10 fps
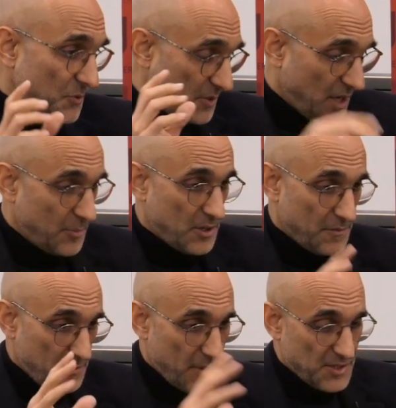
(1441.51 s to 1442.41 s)
to come and
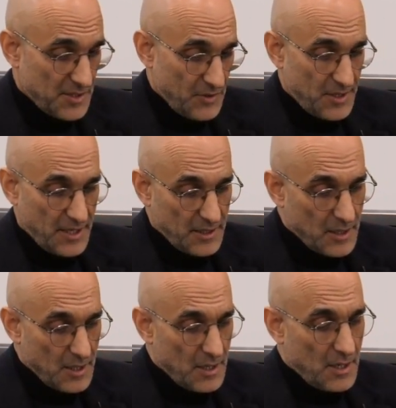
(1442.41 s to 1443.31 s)
offer Mass every day.
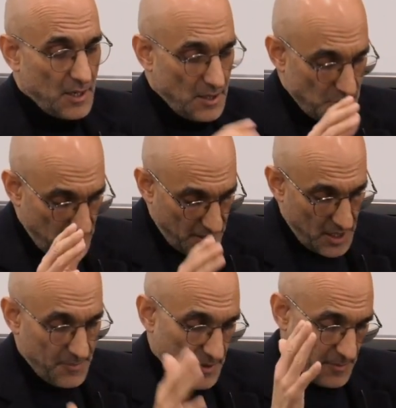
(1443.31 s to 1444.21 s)
So I get
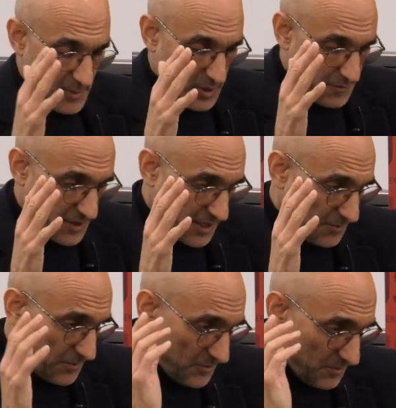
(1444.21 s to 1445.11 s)
up, and my wife and
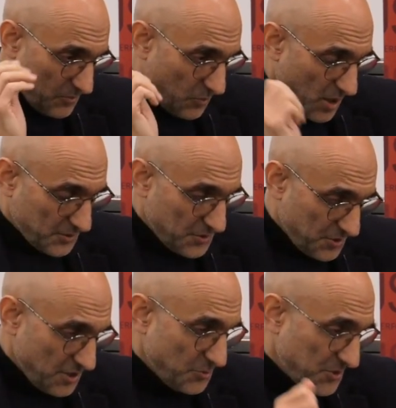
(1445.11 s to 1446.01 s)
I walk to
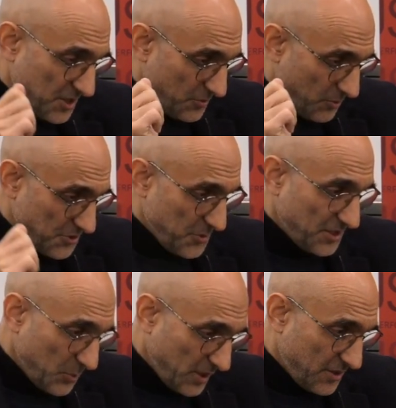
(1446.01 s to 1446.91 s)
church. We say the rosary
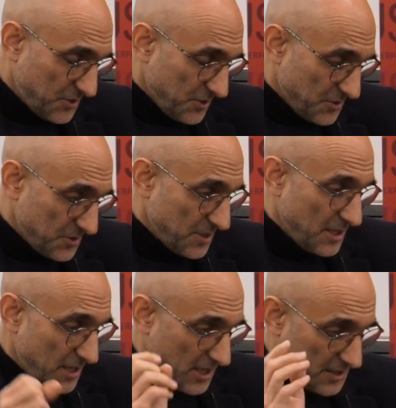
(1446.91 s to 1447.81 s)
on the way to the church,
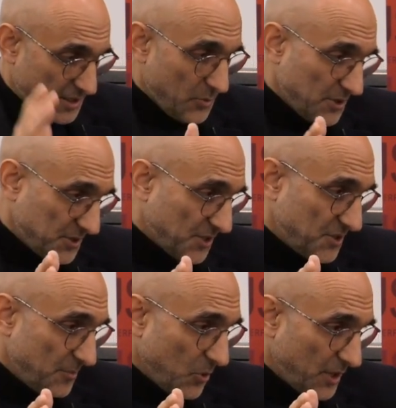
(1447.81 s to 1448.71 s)
get there around 6
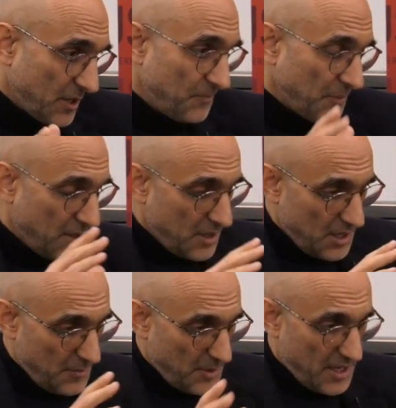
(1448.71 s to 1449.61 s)
in the morning,
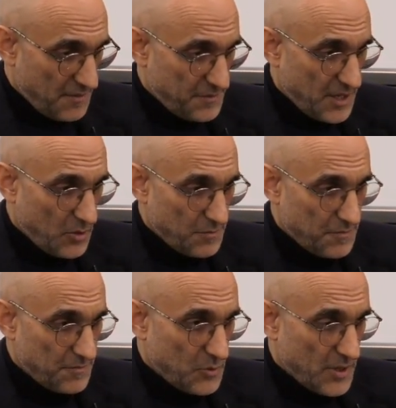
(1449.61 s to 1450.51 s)
about half an hour
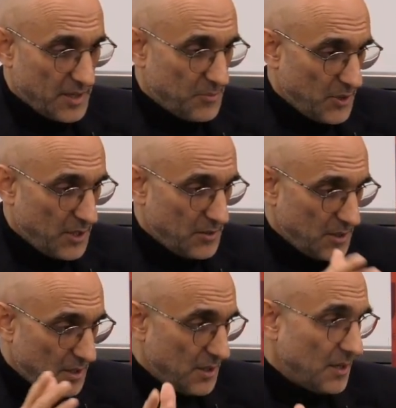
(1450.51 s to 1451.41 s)
of quiet prayer.
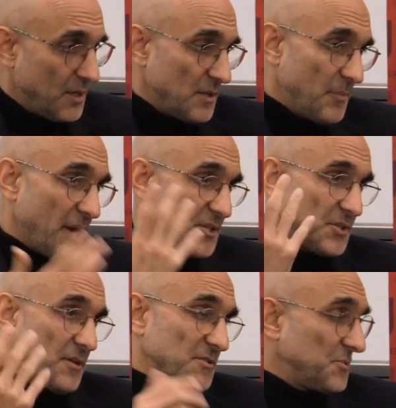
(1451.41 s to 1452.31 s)
The Mass
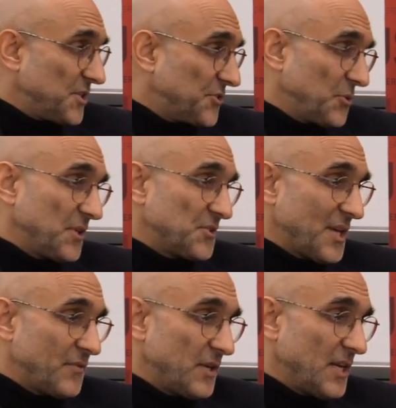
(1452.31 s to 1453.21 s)
starts from 6:30 to
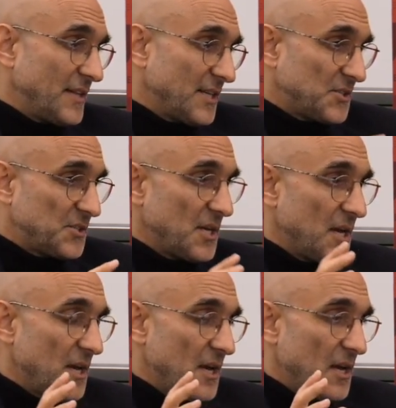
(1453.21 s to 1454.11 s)
7, and that's
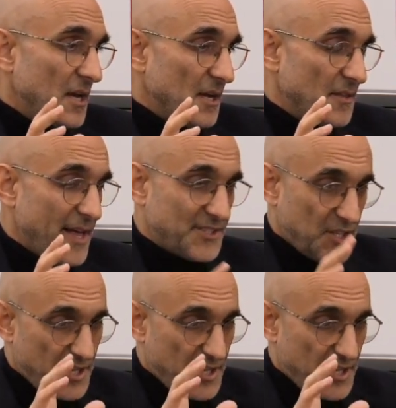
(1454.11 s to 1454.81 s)
the